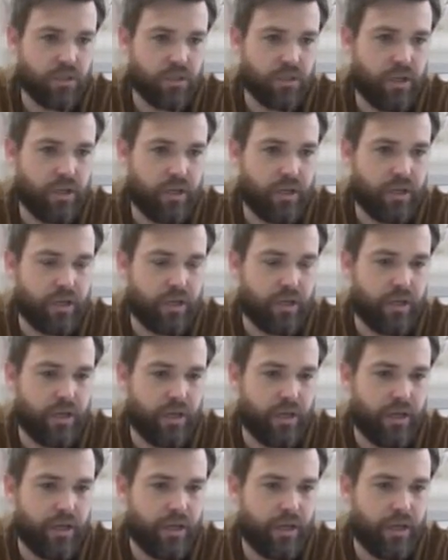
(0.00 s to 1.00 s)
like
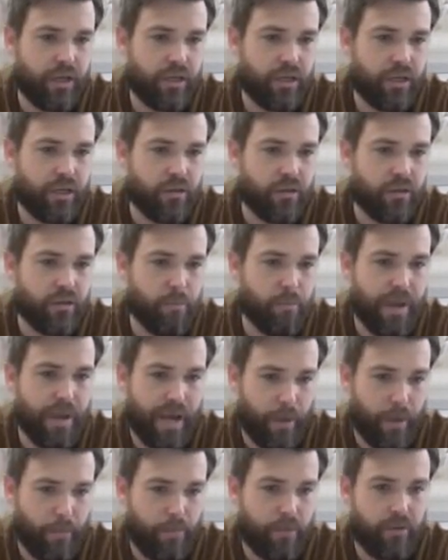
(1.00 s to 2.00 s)
a
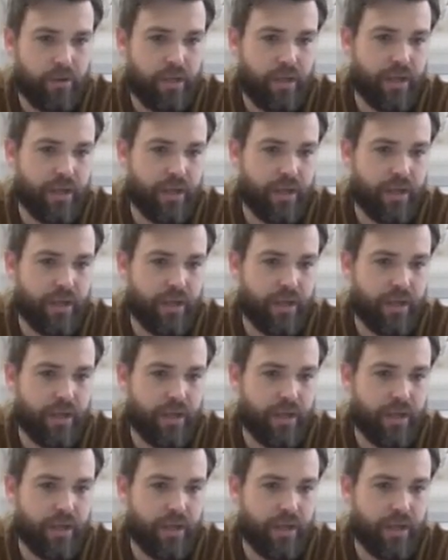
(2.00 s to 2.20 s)
map,